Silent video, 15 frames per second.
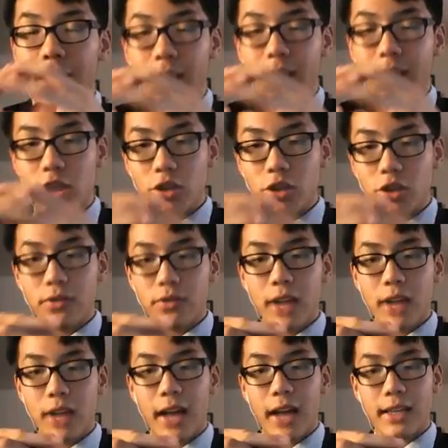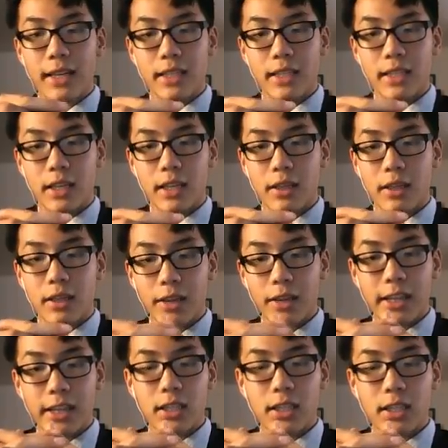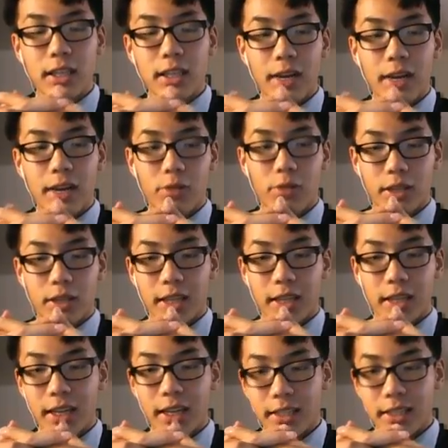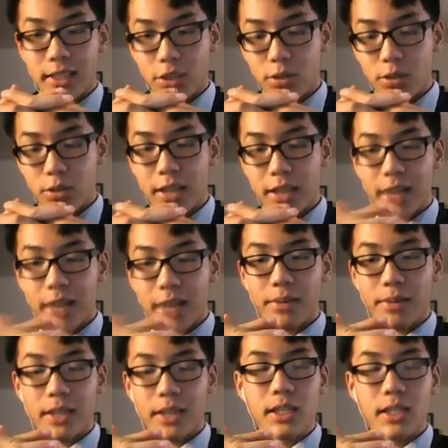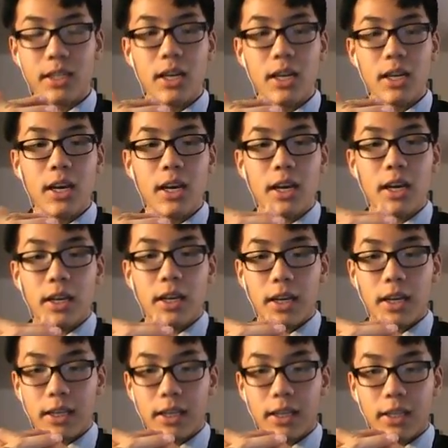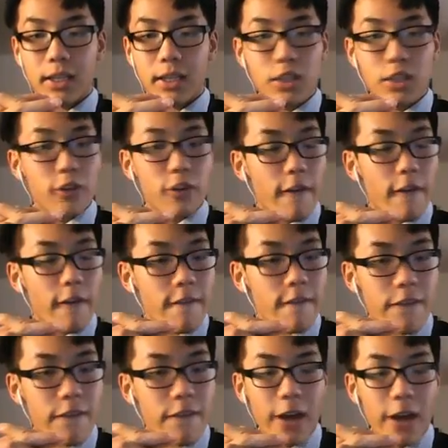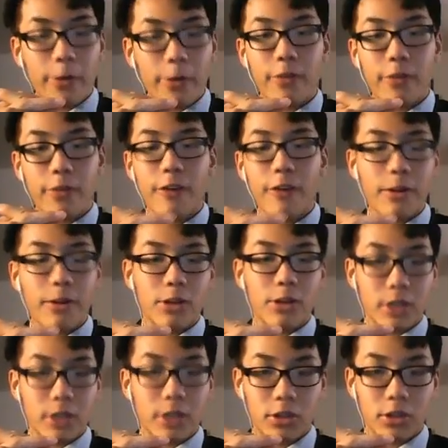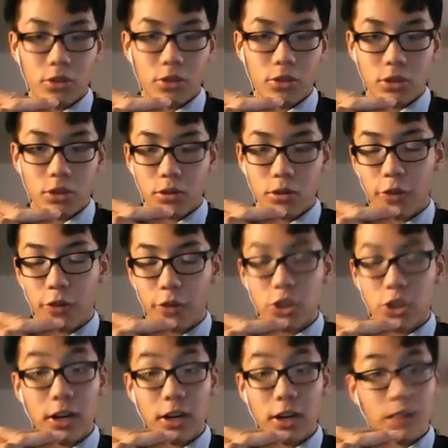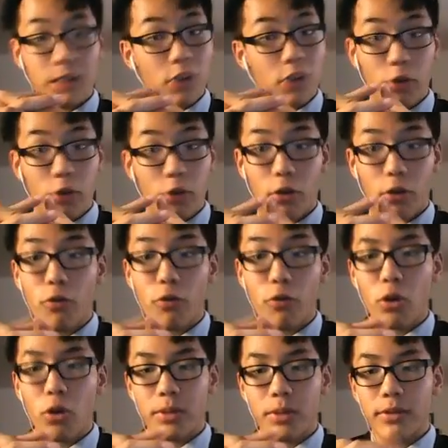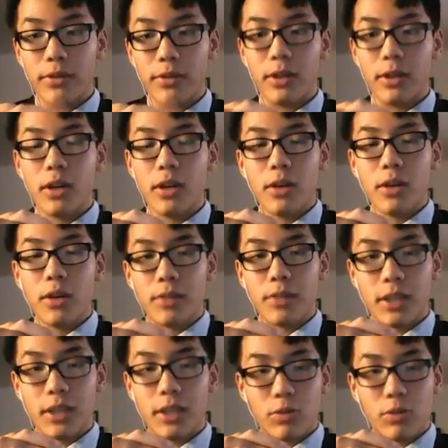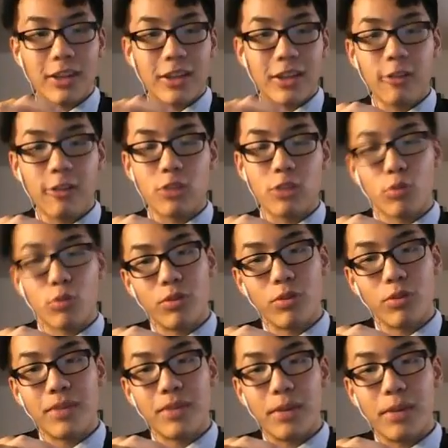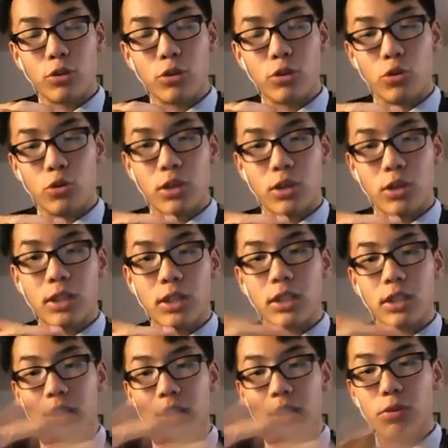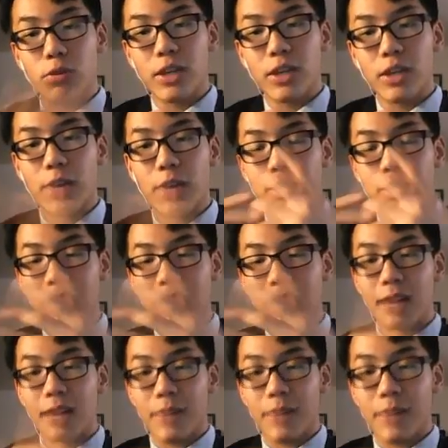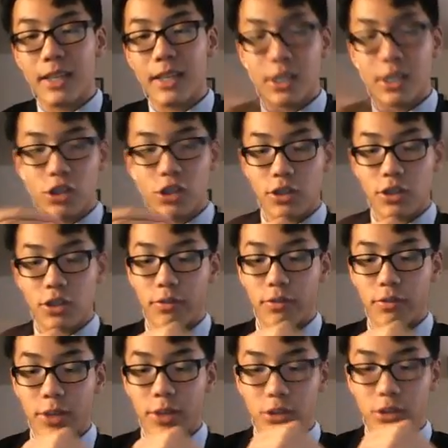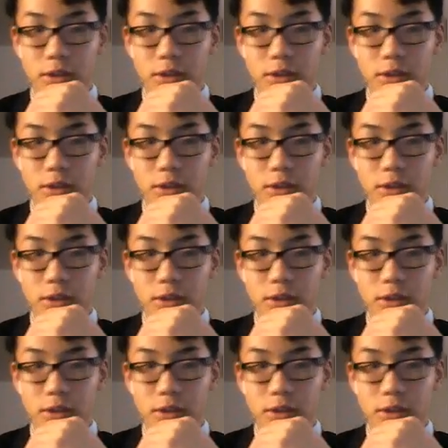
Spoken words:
serves as the link to the networking and to the database. And this is very, very critical to the functionality of the overall forum even, because without this we wouldn't be able to communicate with the database and exchange information.